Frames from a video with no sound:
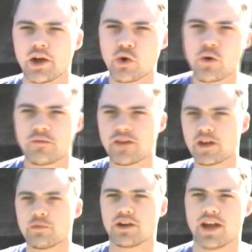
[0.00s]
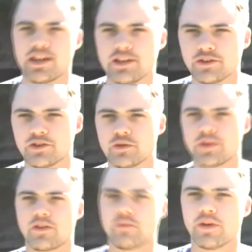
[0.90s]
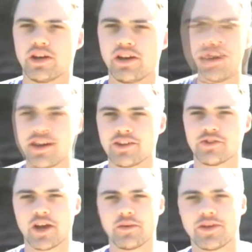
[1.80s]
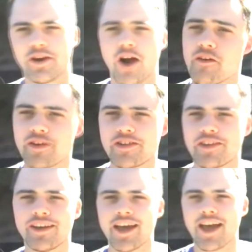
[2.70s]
Hello, Facebook and YouTube. This is me, James, here, obviously.